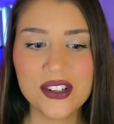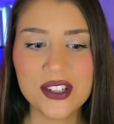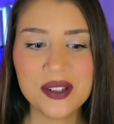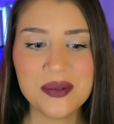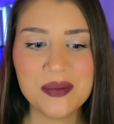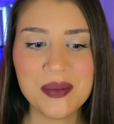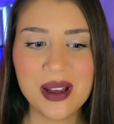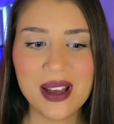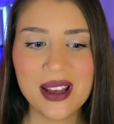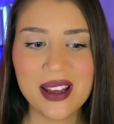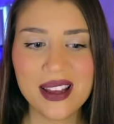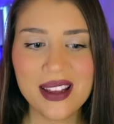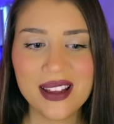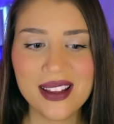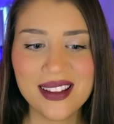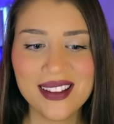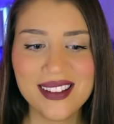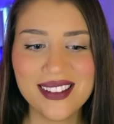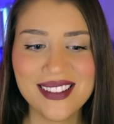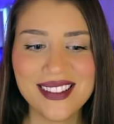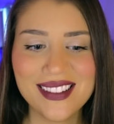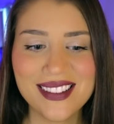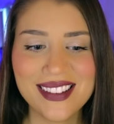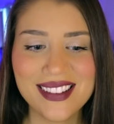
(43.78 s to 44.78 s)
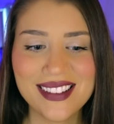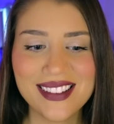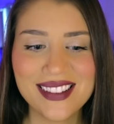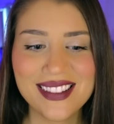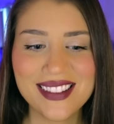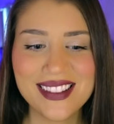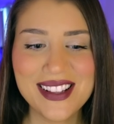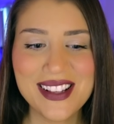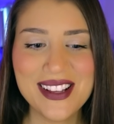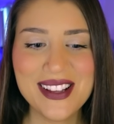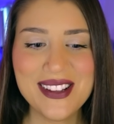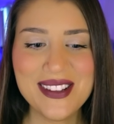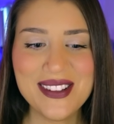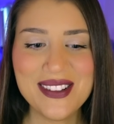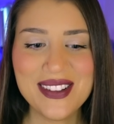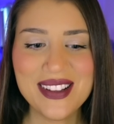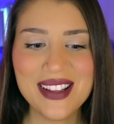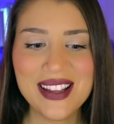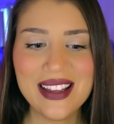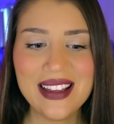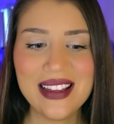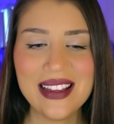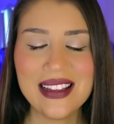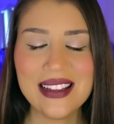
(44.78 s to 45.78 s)
my
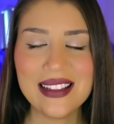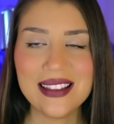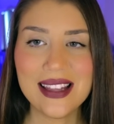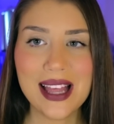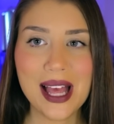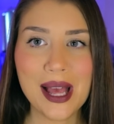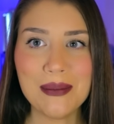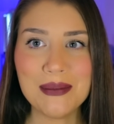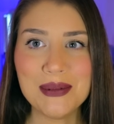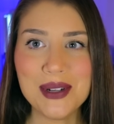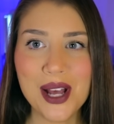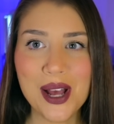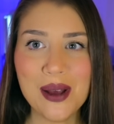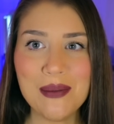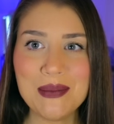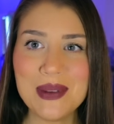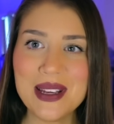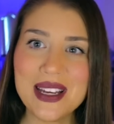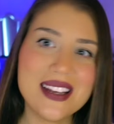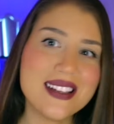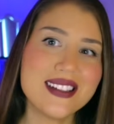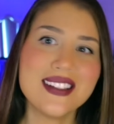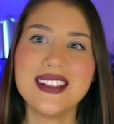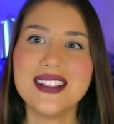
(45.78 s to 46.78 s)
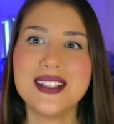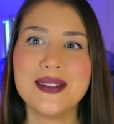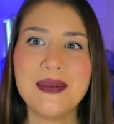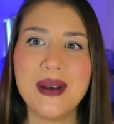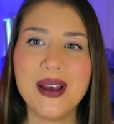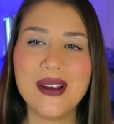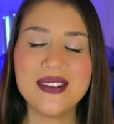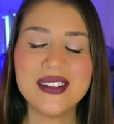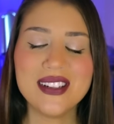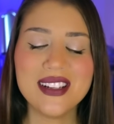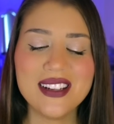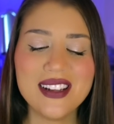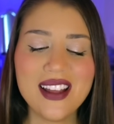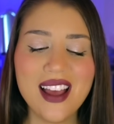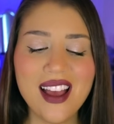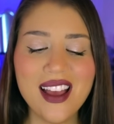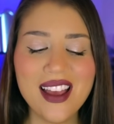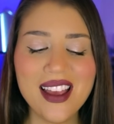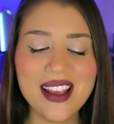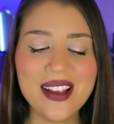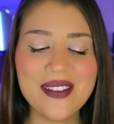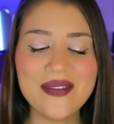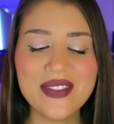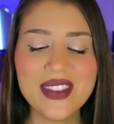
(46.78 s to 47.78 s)
laptop because it's about to
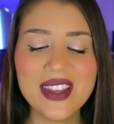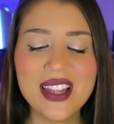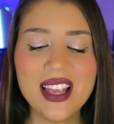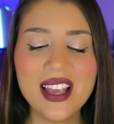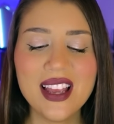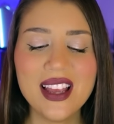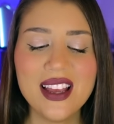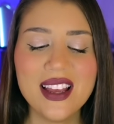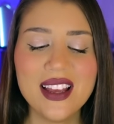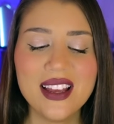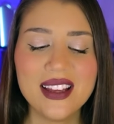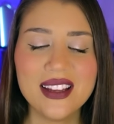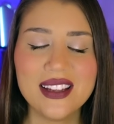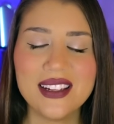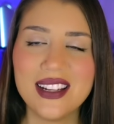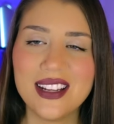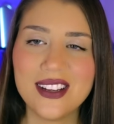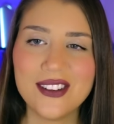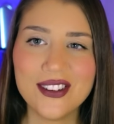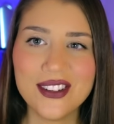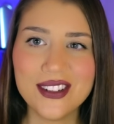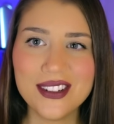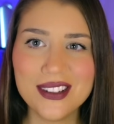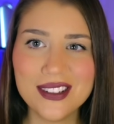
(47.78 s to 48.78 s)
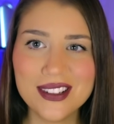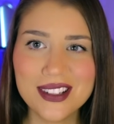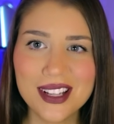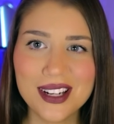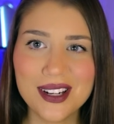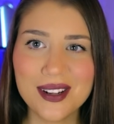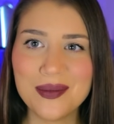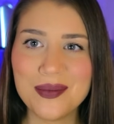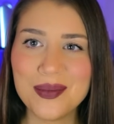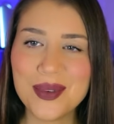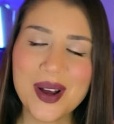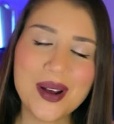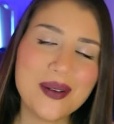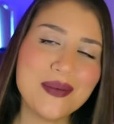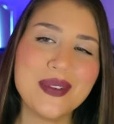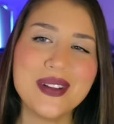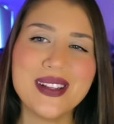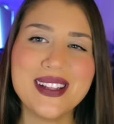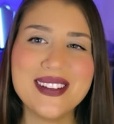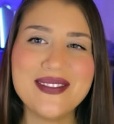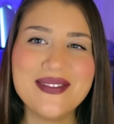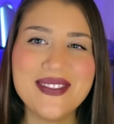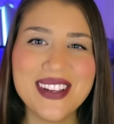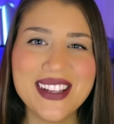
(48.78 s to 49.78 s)
die and I couldn't set it
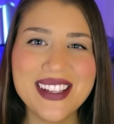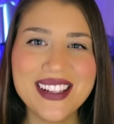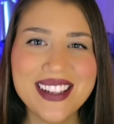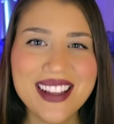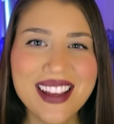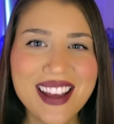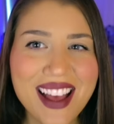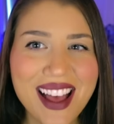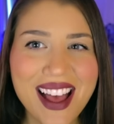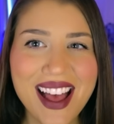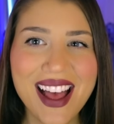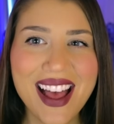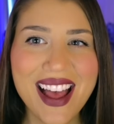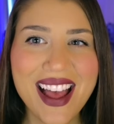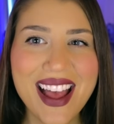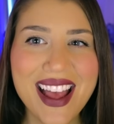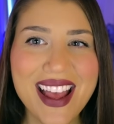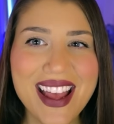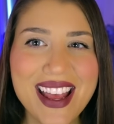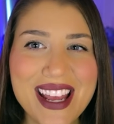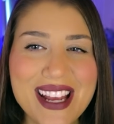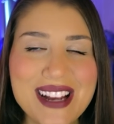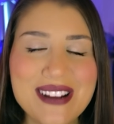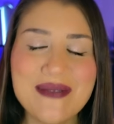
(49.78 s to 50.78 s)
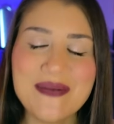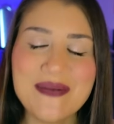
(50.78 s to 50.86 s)
properly, but hi.